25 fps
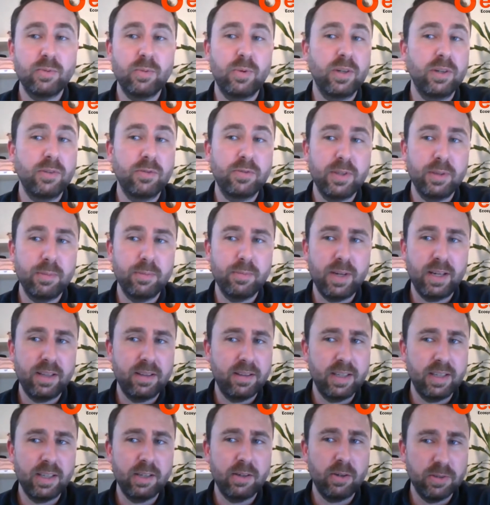One of them, I
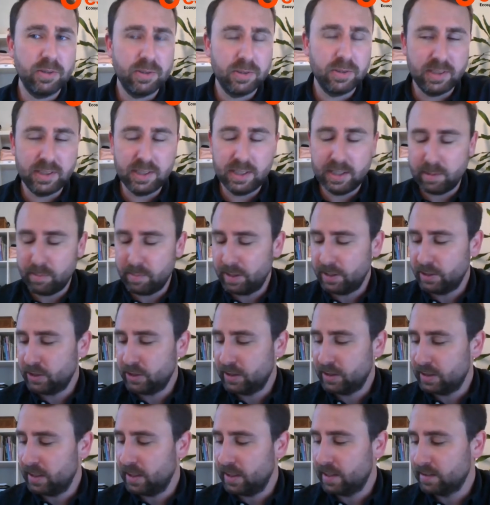think also Zina
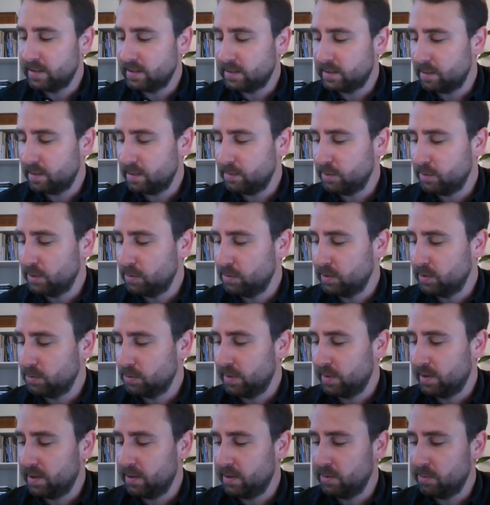mentioned last time she was
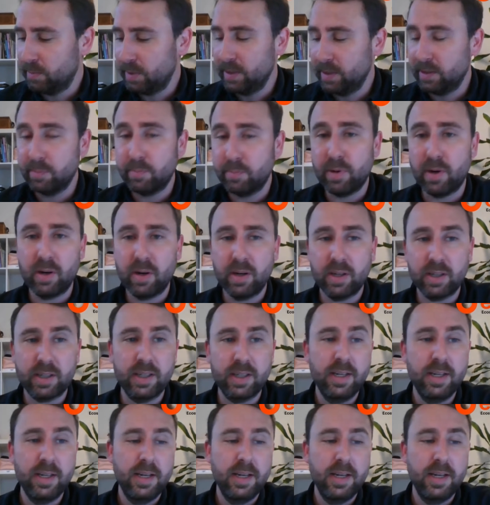with you, Peter Park.